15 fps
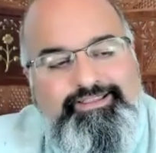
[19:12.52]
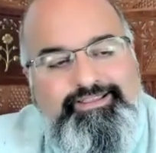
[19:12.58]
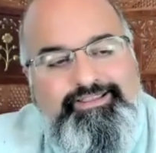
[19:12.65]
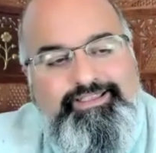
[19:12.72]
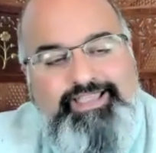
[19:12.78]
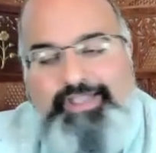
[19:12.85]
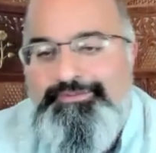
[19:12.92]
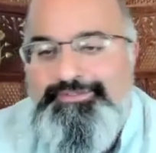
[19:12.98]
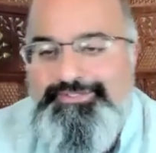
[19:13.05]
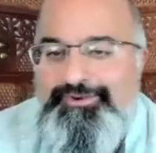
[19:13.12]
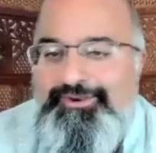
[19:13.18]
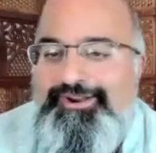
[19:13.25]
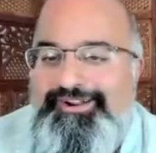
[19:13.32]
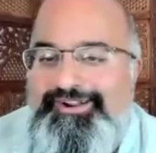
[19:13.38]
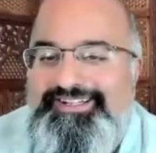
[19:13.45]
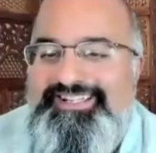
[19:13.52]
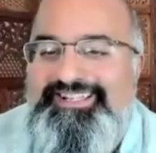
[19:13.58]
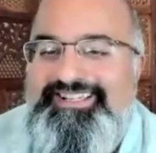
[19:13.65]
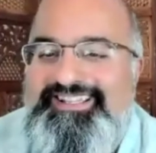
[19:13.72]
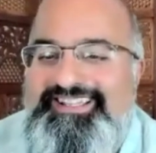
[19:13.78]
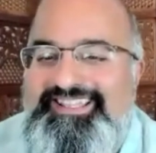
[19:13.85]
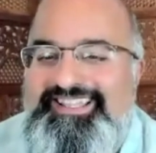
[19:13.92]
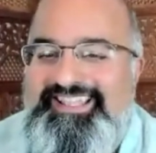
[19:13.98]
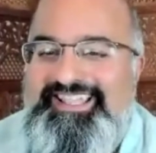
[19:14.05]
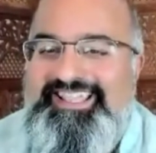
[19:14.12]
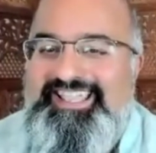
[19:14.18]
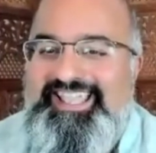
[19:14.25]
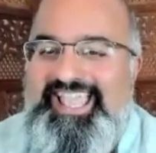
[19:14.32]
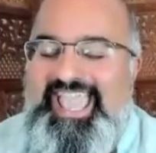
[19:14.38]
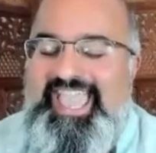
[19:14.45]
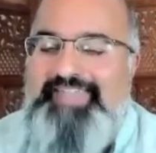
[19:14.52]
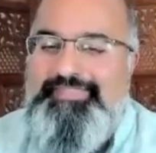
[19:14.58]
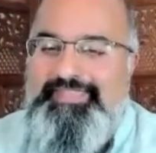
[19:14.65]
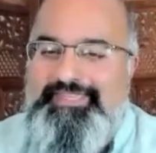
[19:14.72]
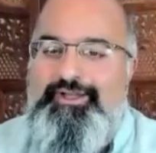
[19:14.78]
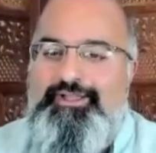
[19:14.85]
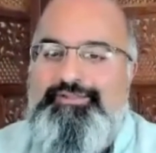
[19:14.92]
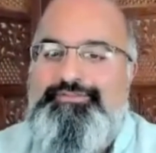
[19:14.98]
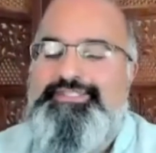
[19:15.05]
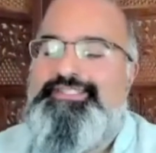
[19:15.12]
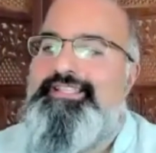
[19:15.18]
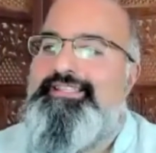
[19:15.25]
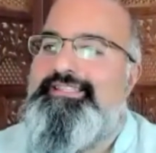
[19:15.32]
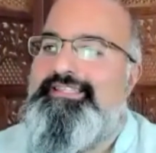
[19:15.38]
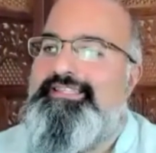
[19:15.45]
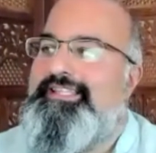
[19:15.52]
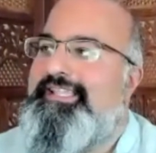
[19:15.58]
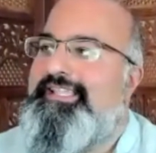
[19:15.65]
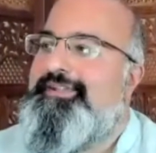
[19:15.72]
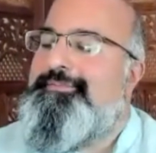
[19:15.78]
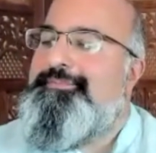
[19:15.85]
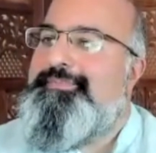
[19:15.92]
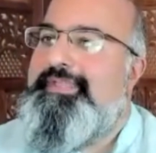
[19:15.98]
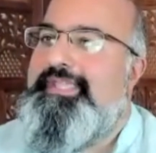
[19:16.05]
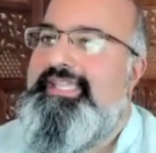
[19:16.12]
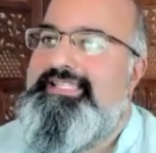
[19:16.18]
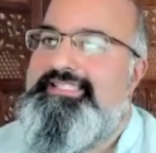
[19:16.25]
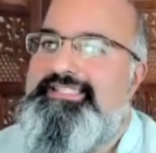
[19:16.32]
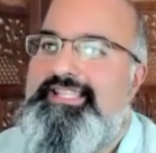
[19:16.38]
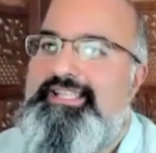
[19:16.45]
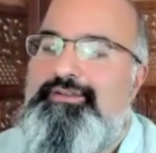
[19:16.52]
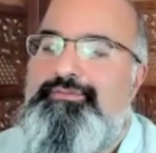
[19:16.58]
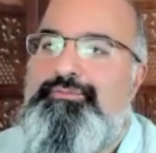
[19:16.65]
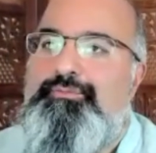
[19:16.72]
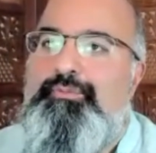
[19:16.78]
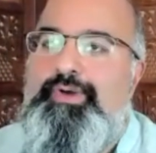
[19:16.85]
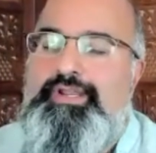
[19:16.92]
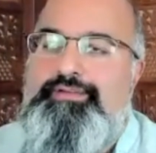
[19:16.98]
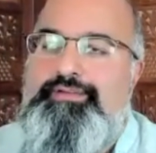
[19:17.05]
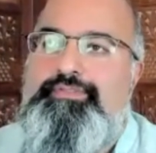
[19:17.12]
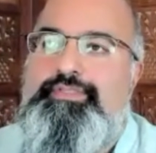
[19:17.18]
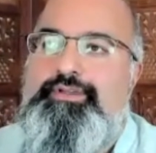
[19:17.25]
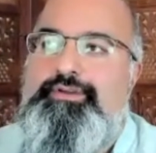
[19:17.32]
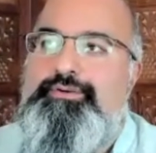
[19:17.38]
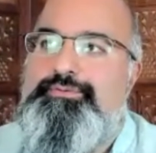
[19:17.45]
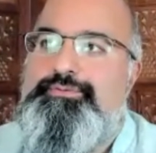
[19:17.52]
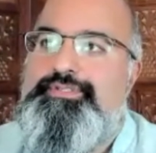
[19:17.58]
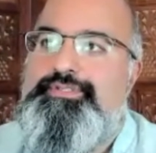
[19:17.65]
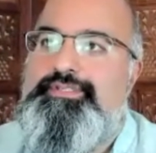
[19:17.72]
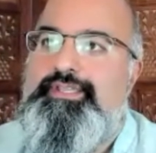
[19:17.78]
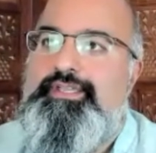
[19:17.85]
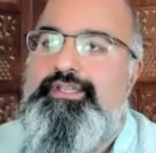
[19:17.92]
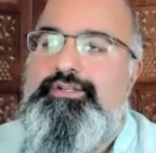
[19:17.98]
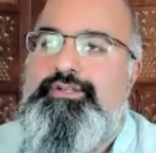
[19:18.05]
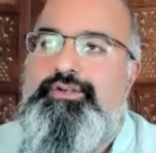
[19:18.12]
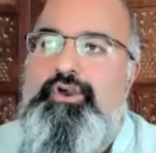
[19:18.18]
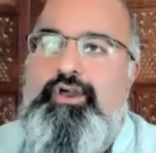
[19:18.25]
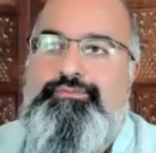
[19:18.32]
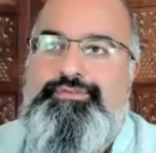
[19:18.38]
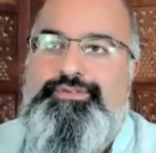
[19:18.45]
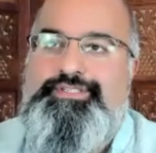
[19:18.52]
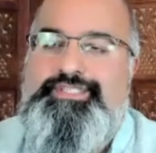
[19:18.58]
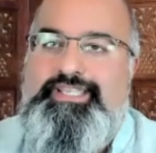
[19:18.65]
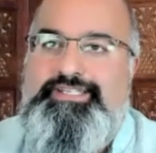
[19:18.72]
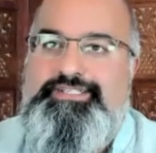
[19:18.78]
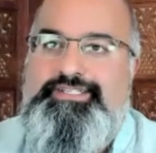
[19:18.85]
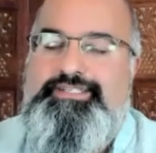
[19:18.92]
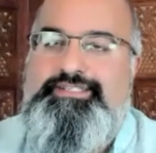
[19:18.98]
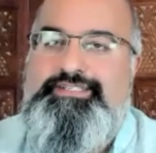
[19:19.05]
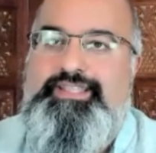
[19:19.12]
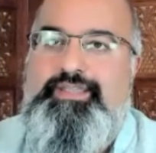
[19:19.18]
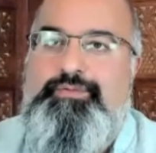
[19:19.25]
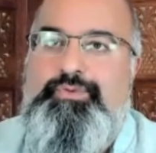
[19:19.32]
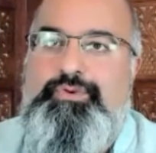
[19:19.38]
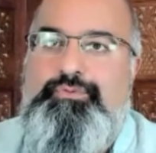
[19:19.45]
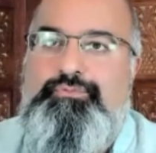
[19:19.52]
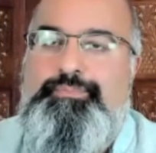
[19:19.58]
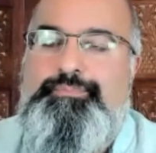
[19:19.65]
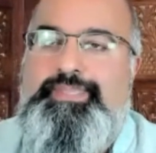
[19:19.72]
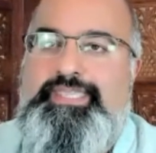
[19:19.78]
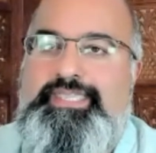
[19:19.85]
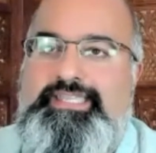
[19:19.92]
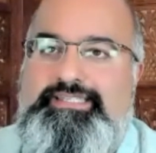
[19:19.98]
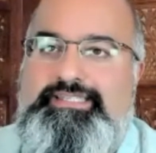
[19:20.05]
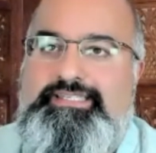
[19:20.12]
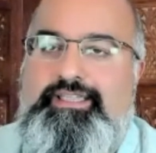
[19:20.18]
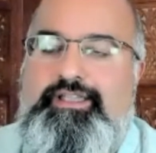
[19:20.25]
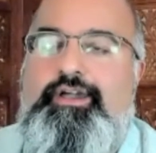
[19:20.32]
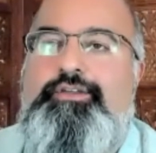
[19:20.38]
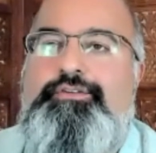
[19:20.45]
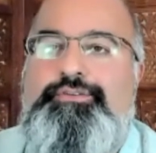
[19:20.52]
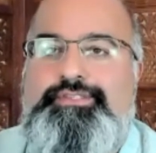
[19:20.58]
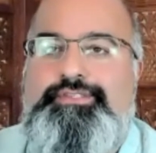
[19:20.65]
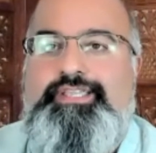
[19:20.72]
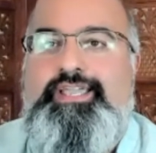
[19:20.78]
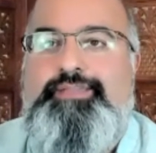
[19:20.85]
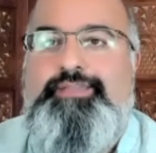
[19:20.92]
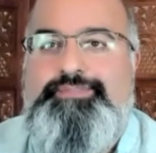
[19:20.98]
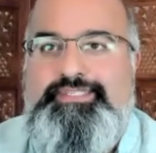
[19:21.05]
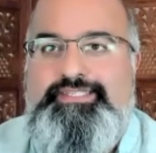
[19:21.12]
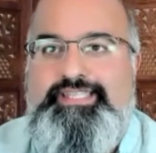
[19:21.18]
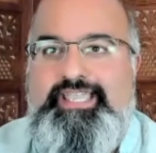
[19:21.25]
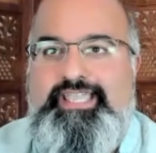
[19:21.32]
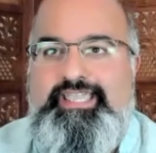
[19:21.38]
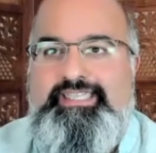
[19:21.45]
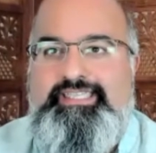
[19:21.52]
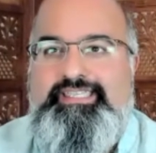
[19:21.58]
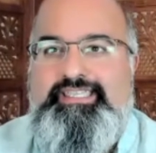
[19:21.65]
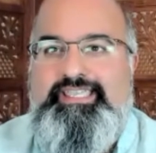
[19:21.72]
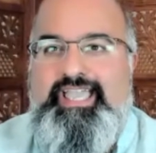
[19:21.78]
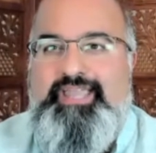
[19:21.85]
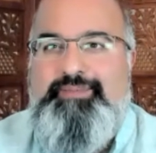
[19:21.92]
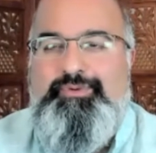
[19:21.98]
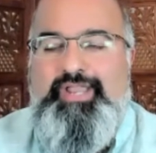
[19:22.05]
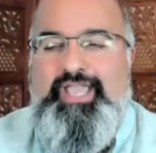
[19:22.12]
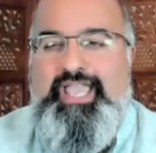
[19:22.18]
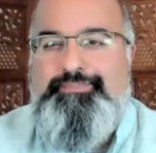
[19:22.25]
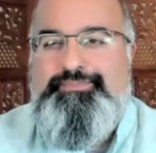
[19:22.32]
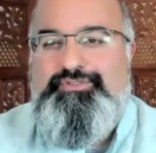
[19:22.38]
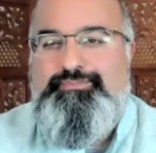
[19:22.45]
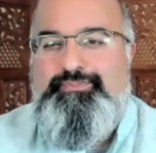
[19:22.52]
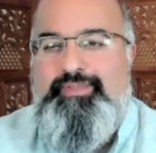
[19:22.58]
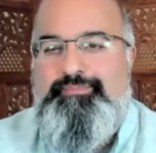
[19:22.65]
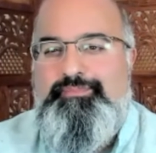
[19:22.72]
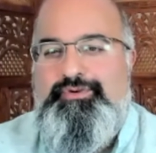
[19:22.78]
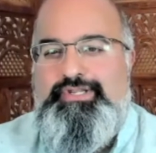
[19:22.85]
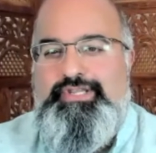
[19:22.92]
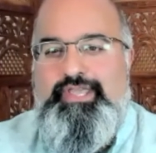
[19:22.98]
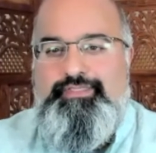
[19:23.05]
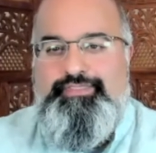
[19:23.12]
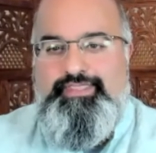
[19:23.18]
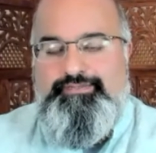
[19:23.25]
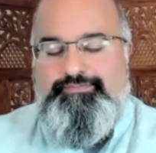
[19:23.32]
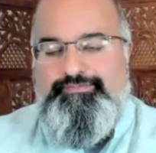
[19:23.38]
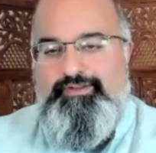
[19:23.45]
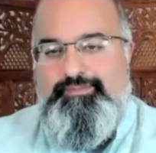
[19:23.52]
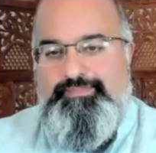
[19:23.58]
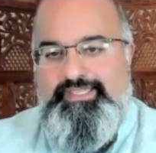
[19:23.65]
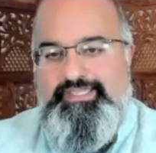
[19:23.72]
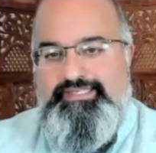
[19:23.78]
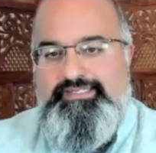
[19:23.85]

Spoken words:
How is your heart? And then all of a sudden, instead of one of those conversations that we repeat 100 times a day and perhaps remember nothing from it,